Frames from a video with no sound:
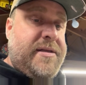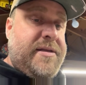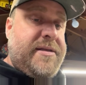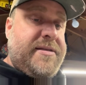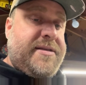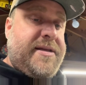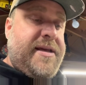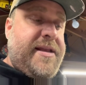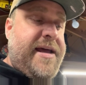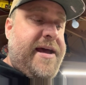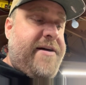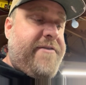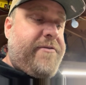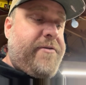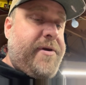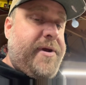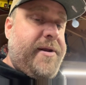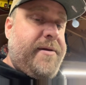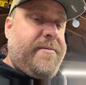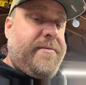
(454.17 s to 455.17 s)
get
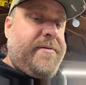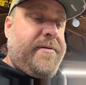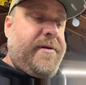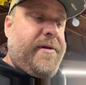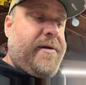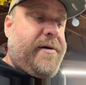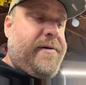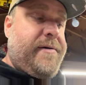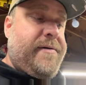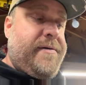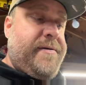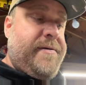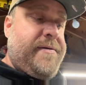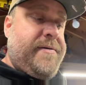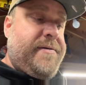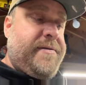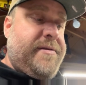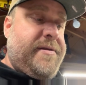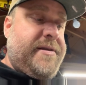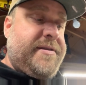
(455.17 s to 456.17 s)
after it, you know.
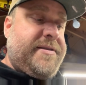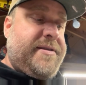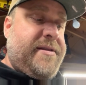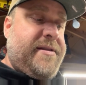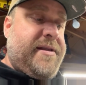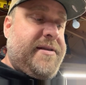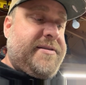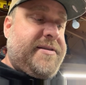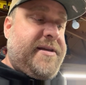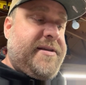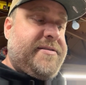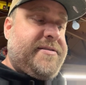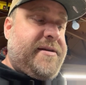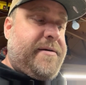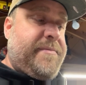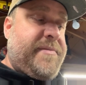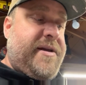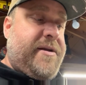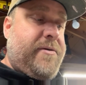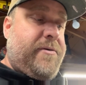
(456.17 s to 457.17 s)
Let's get
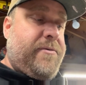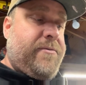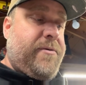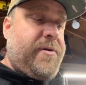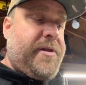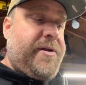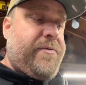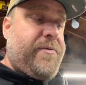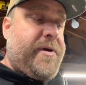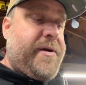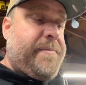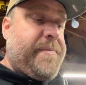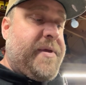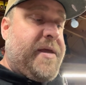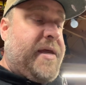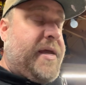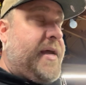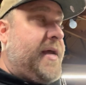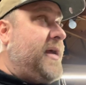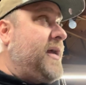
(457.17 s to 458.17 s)
something that will really rip.
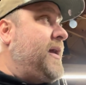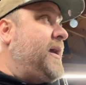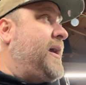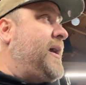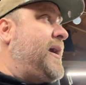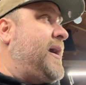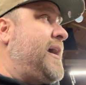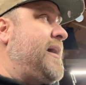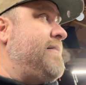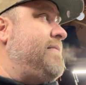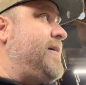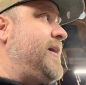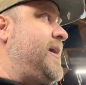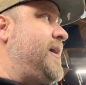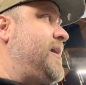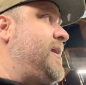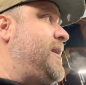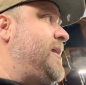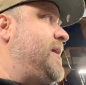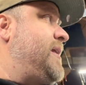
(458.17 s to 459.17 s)
I've
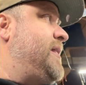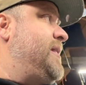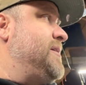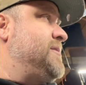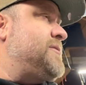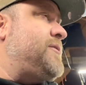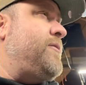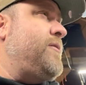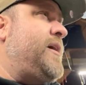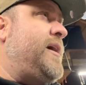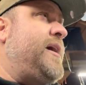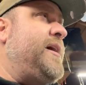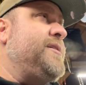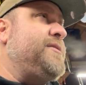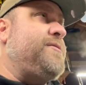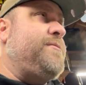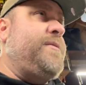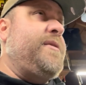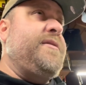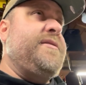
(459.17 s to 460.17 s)
had this
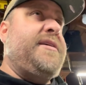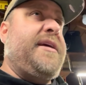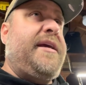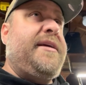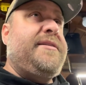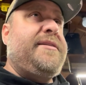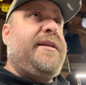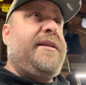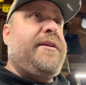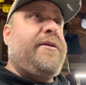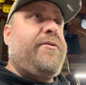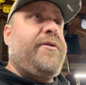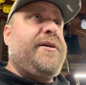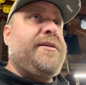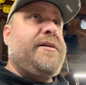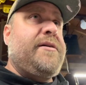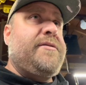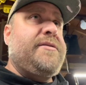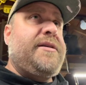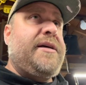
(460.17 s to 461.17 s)
garage when it's 18
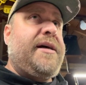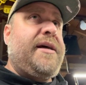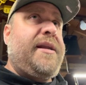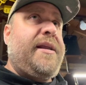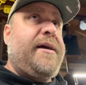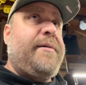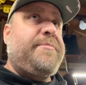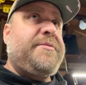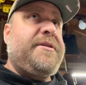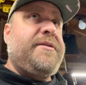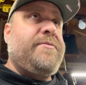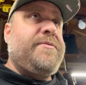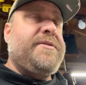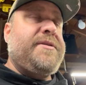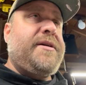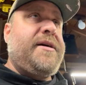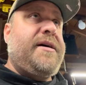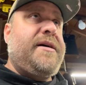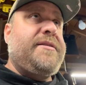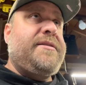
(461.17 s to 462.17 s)
degrees outside in Appleton,
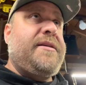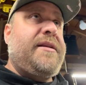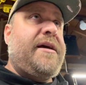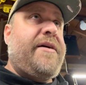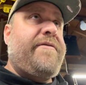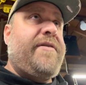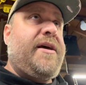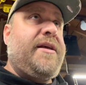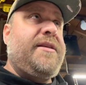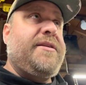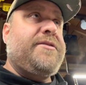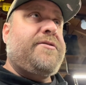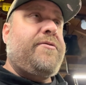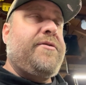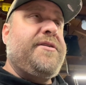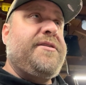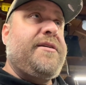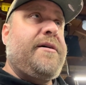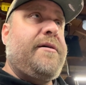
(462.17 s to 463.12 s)
Wisconsin. I've had this garage